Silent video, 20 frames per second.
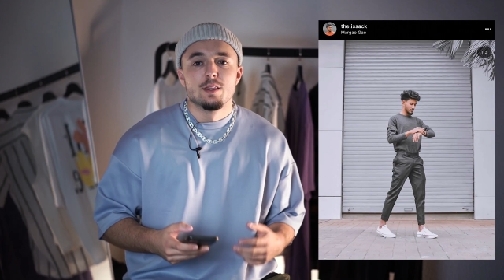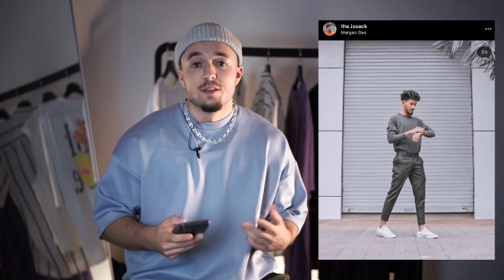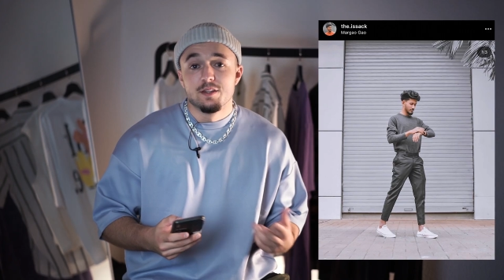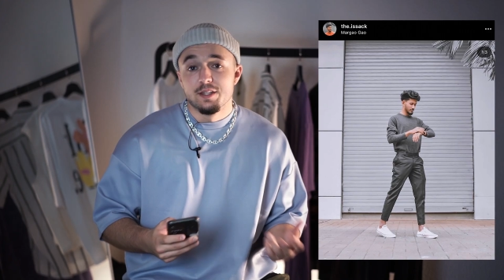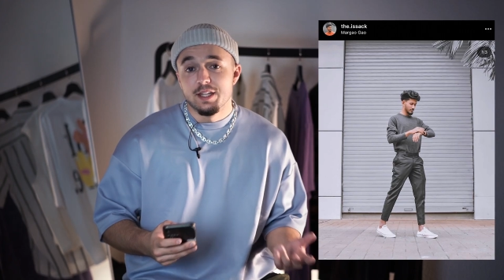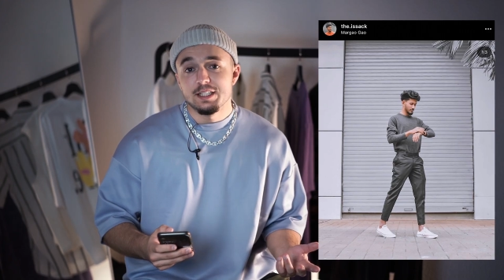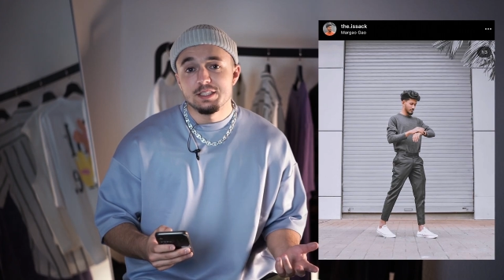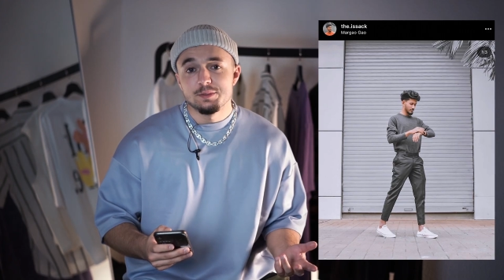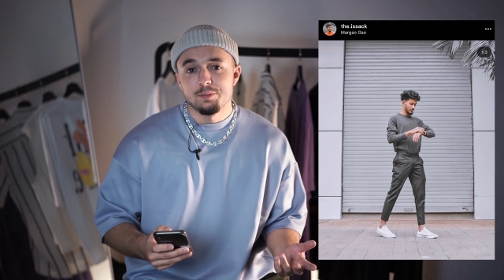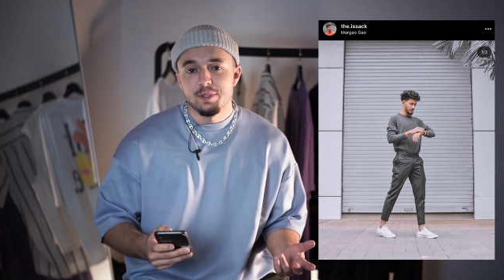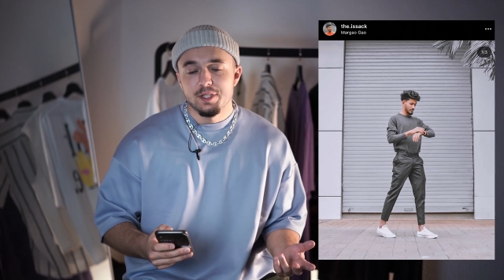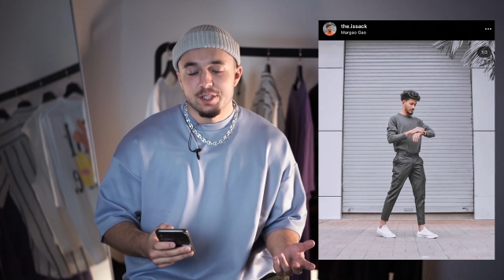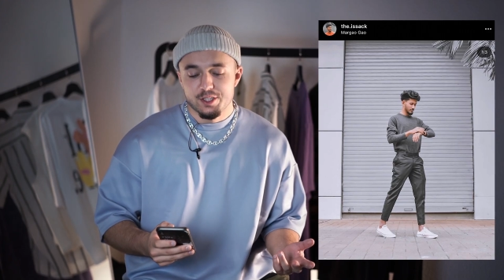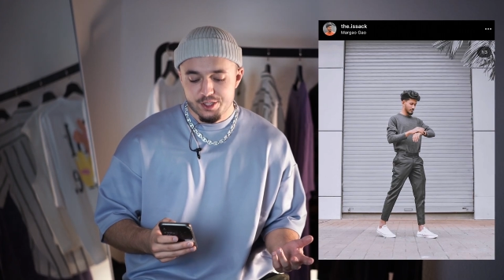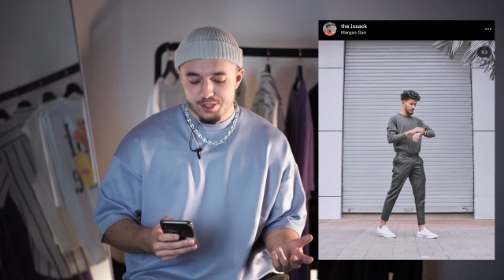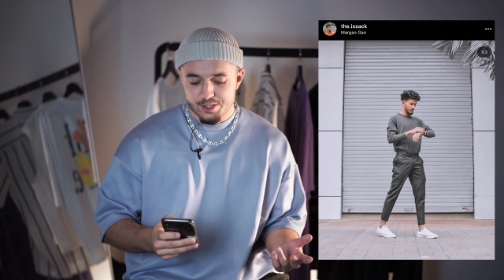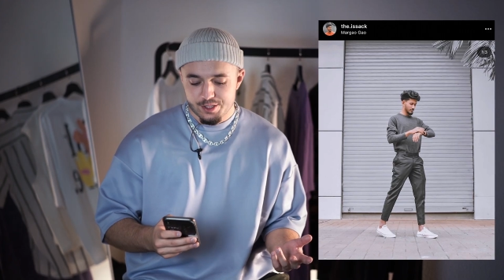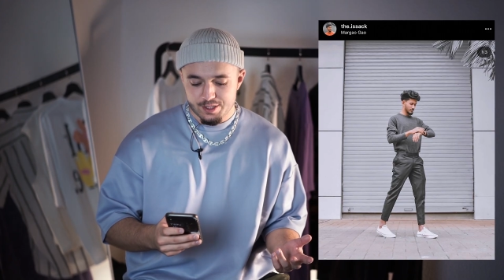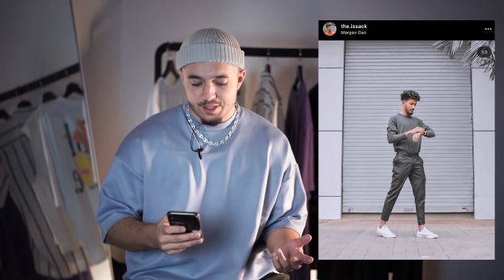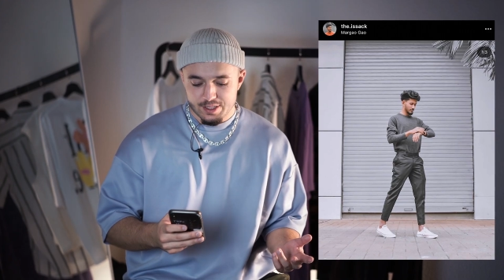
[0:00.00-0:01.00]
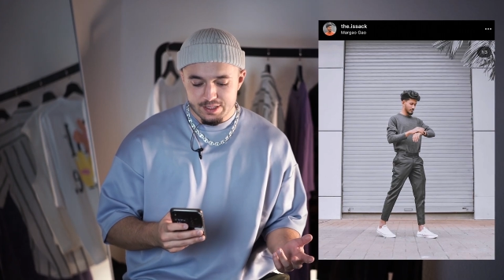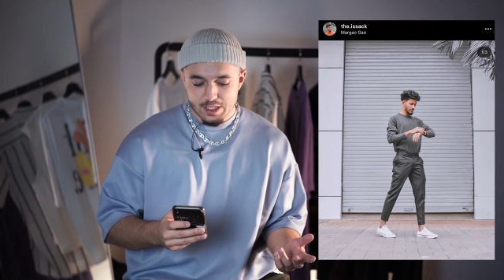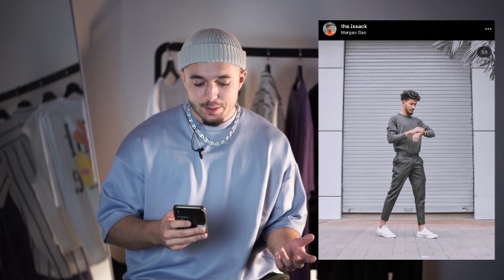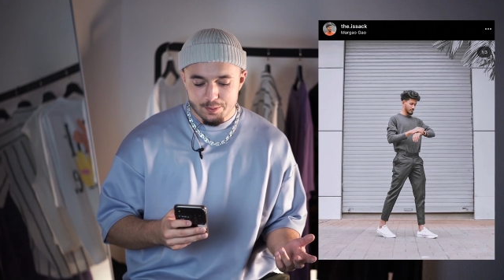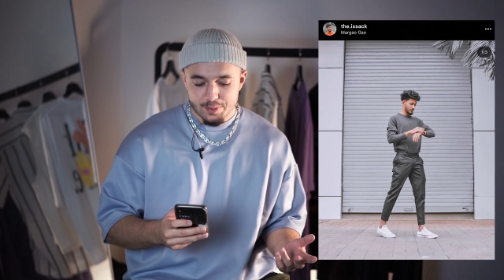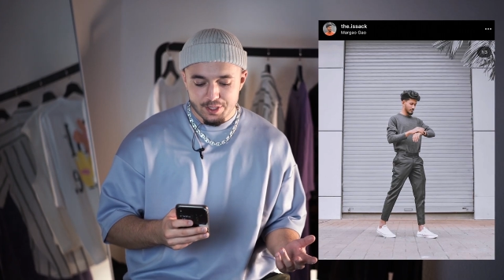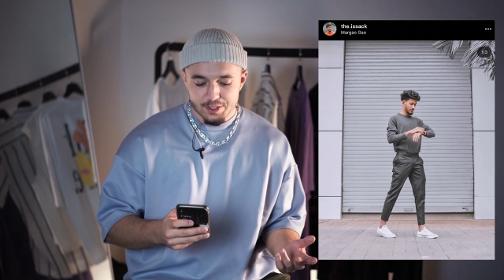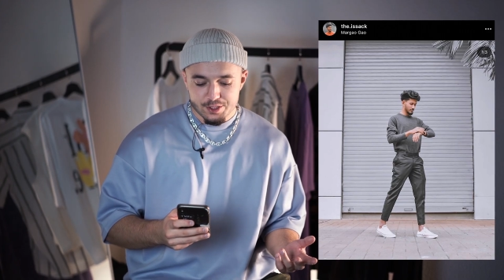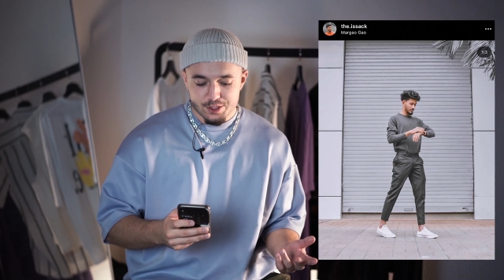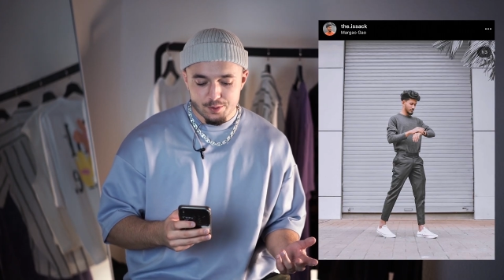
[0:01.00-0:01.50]
The next picture is a
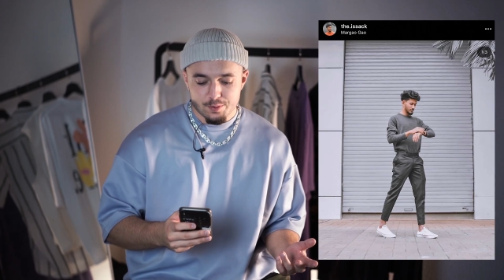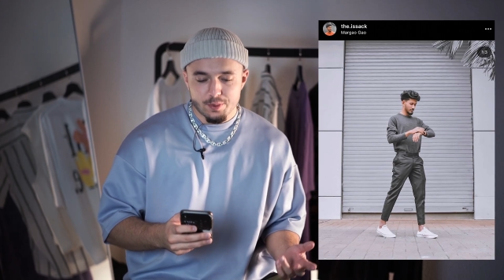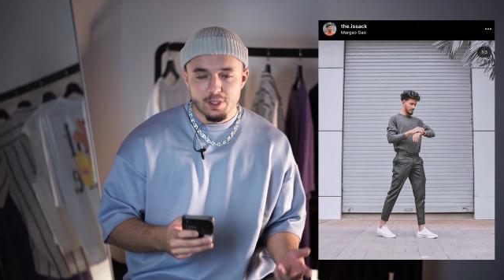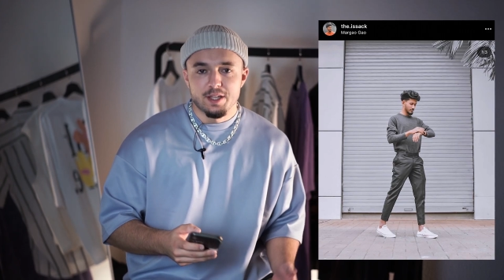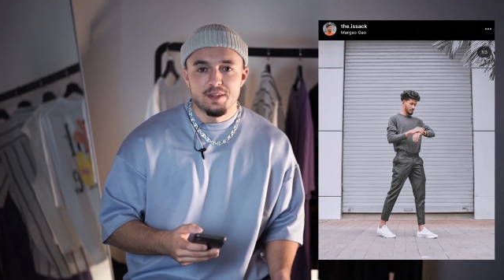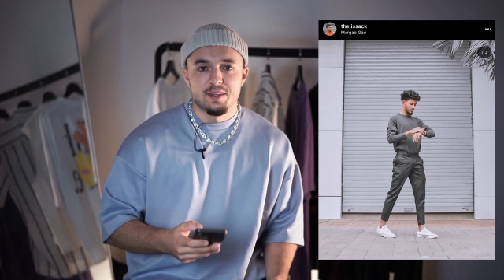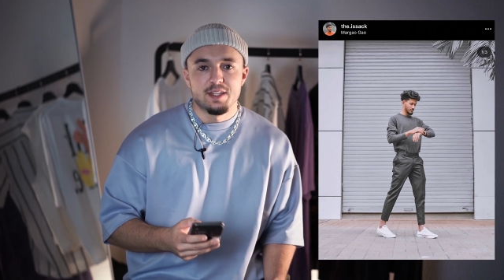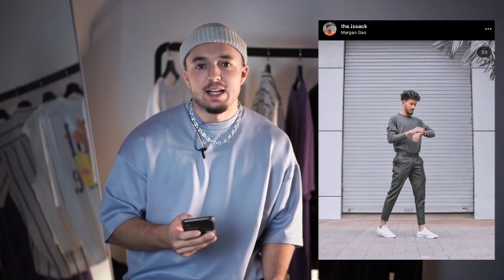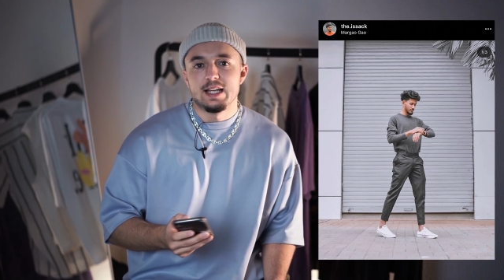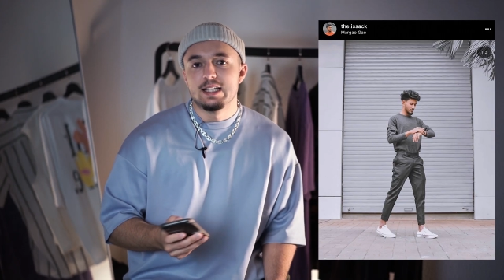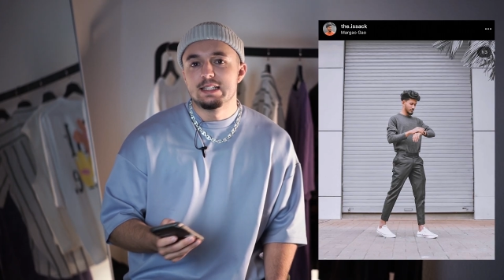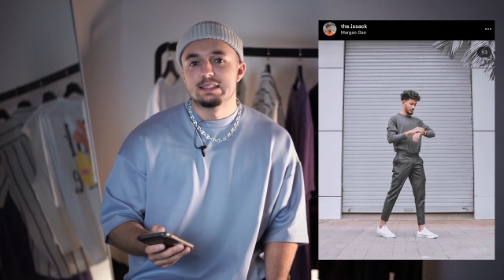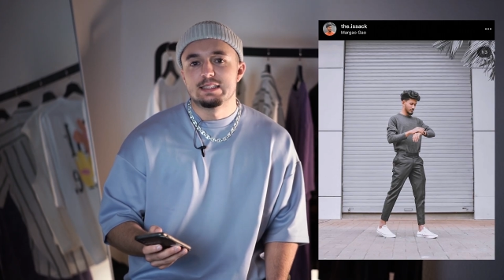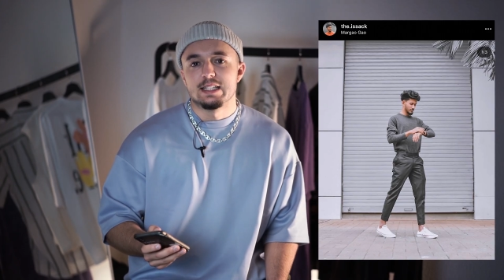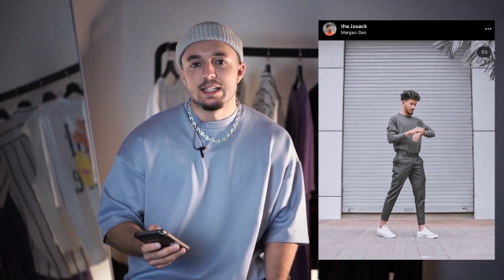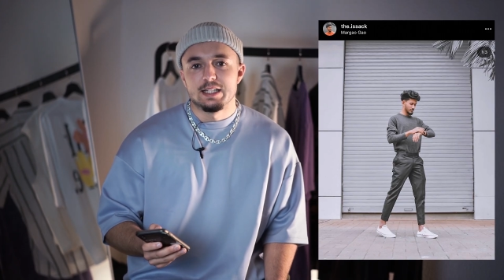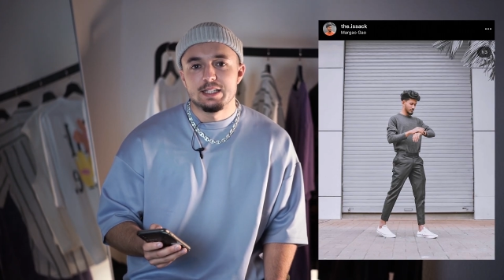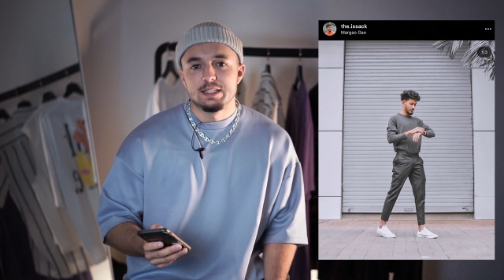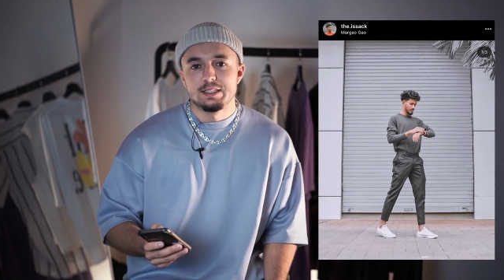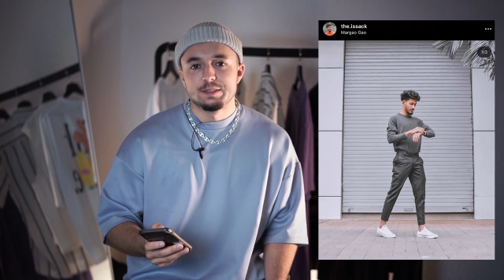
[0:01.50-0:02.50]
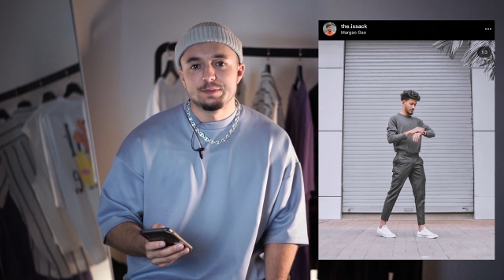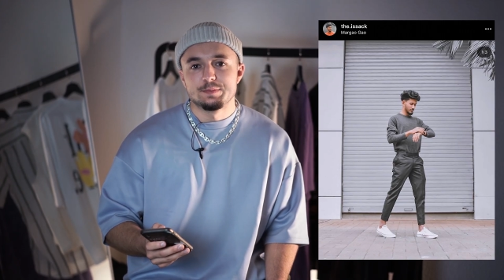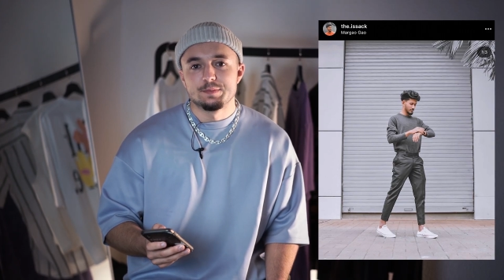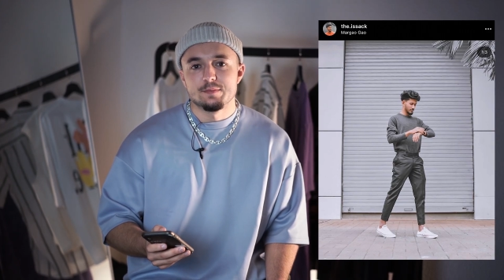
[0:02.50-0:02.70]
picture by the Isaac.